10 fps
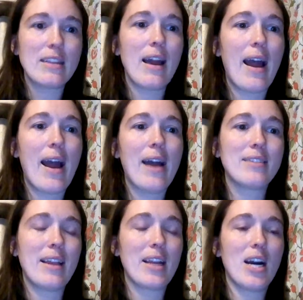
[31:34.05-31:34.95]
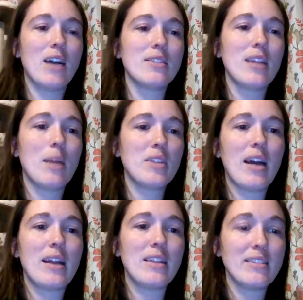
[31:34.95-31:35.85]
that has a concept
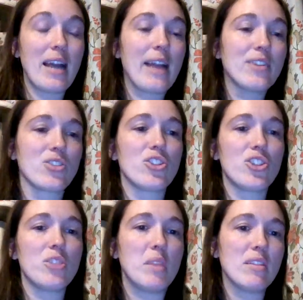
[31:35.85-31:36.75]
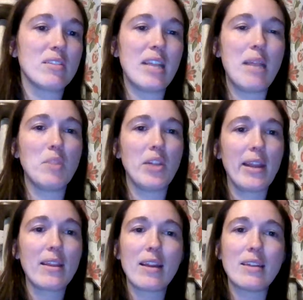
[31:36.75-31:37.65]
that incisors should be the same
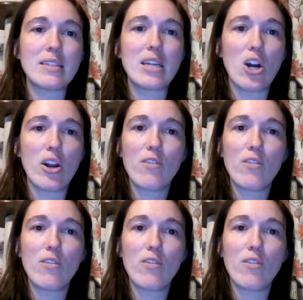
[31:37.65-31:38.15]
length as they are